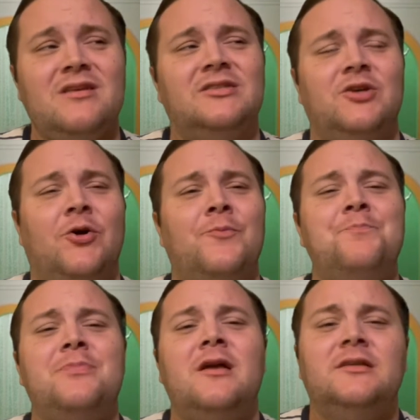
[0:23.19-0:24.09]
So
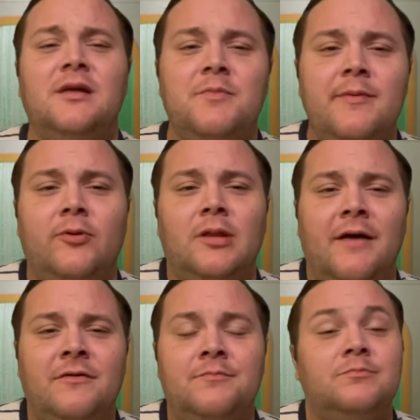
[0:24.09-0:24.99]
some people
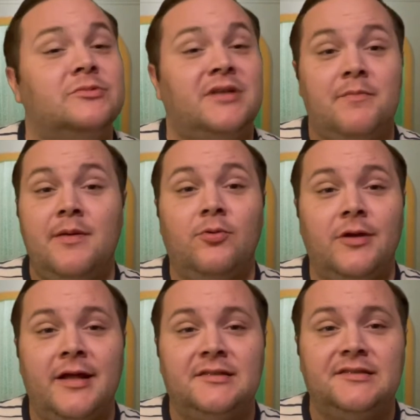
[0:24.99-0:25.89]
love them, some people
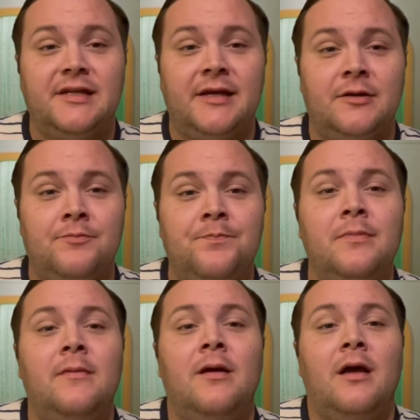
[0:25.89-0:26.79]
can't stand them.
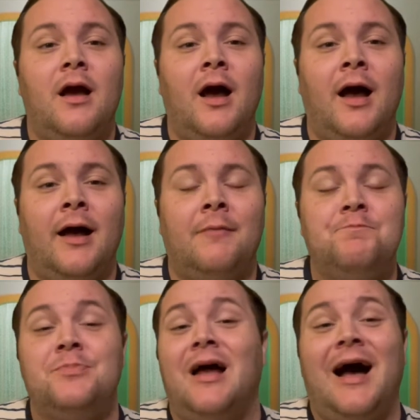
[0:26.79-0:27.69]

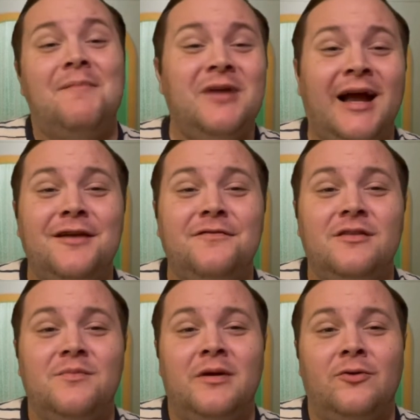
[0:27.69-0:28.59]
I'm kind of in
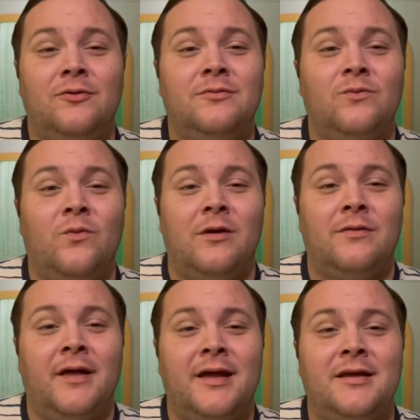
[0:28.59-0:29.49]
the middle where,
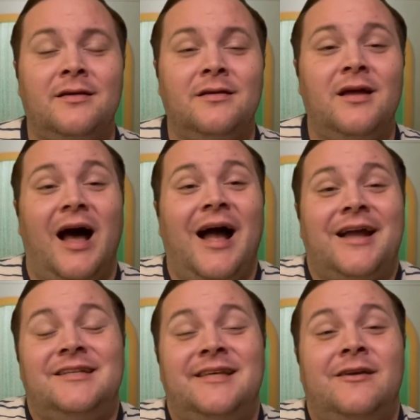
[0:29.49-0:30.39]
like, I
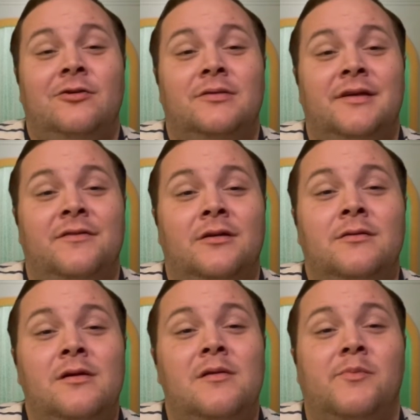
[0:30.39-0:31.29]
could take it or leave it,
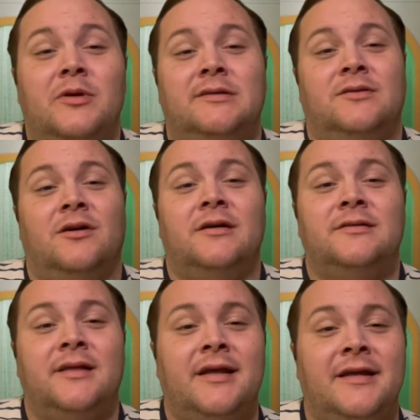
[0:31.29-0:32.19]
but as long as,
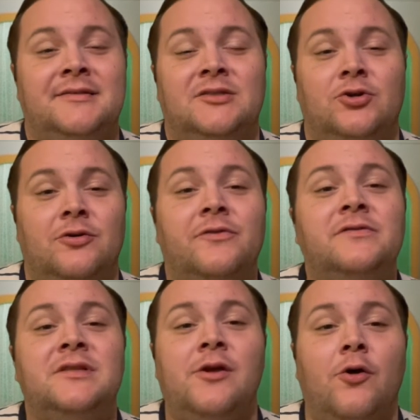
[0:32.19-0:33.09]
like, it
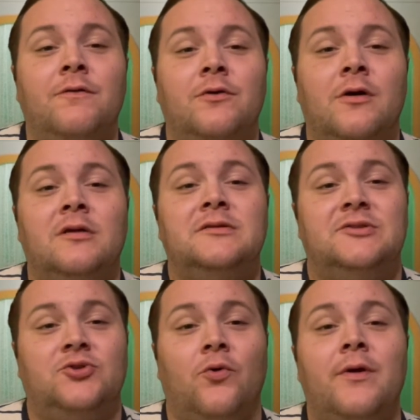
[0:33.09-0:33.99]
serves the overall
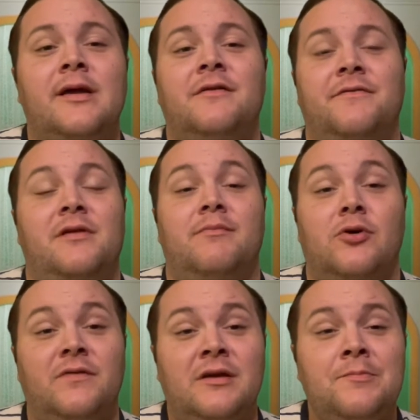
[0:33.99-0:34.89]
story of the
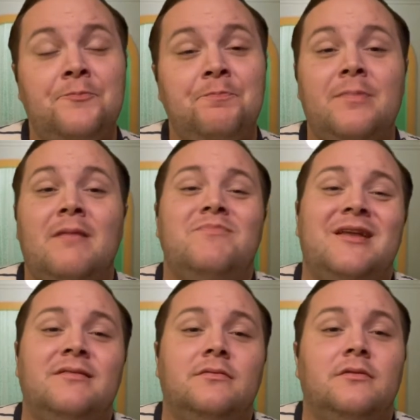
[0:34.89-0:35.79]
movie,
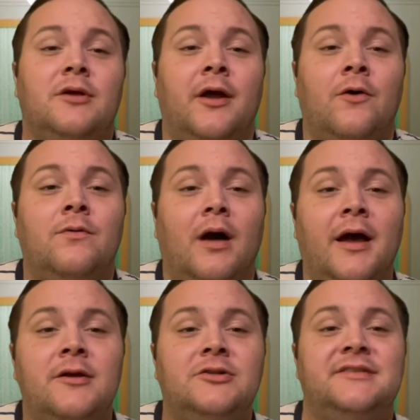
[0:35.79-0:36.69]
then, you know,
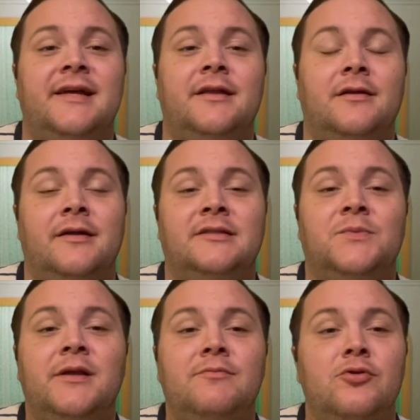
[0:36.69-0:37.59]
I understand it. It's
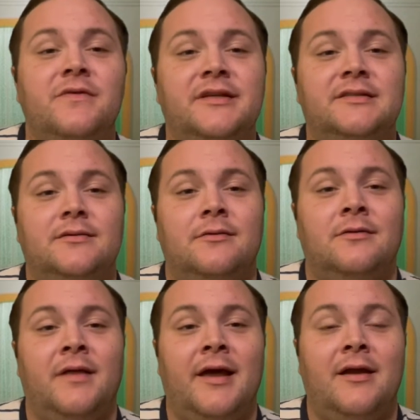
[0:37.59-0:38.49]
when movies are
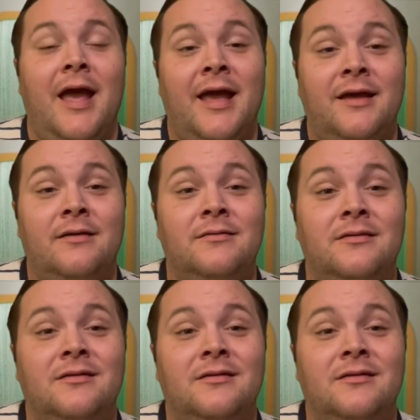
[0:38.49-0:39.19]
like, hey,